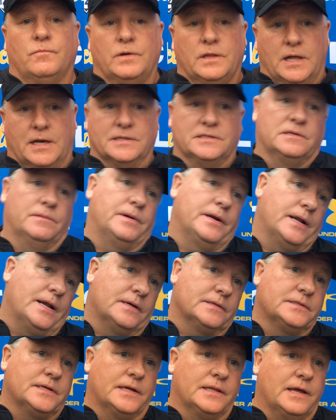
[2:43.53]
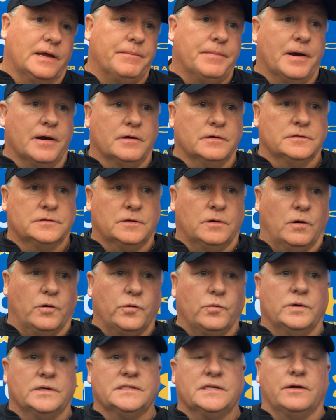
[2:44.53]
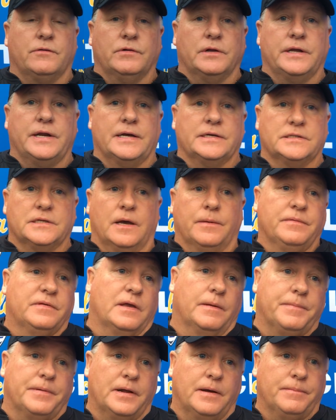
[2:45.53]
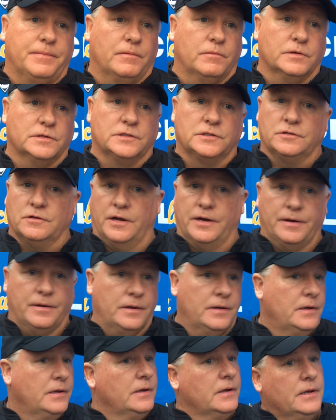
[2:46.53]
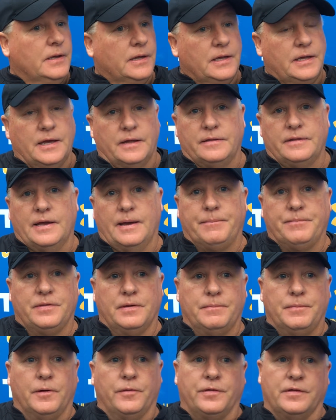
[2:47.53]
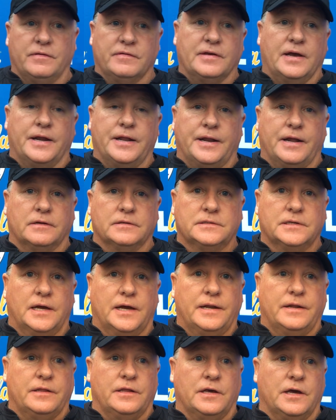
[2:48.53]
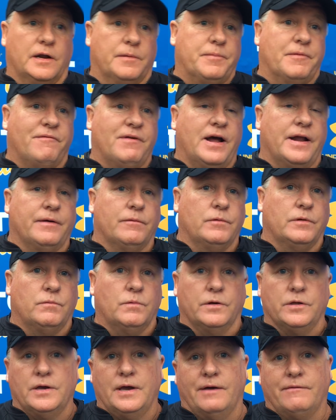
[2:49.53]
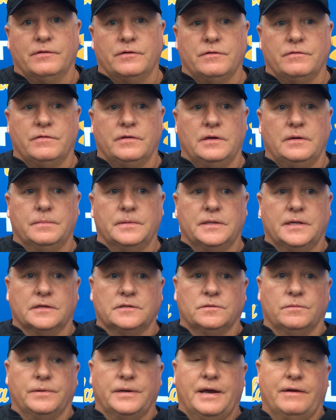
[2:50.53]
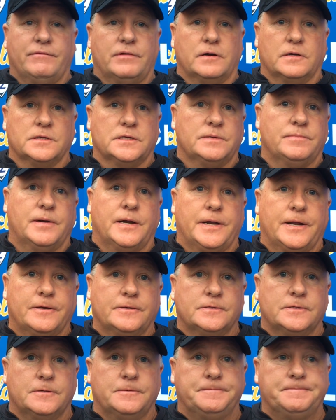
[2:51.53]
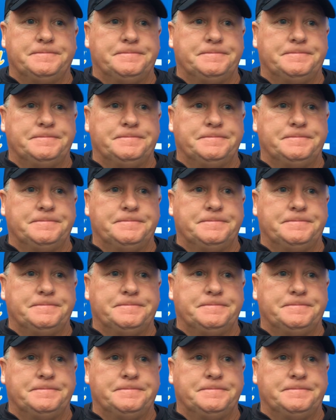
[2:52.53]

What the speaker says: we lost someone at outside linebacker, so Ottawa's done a really nice job stepping up, but we're just trying to get depth at both inside and outside, and you got to provide it with what you have on your team, and that's what we have on our team right now. So.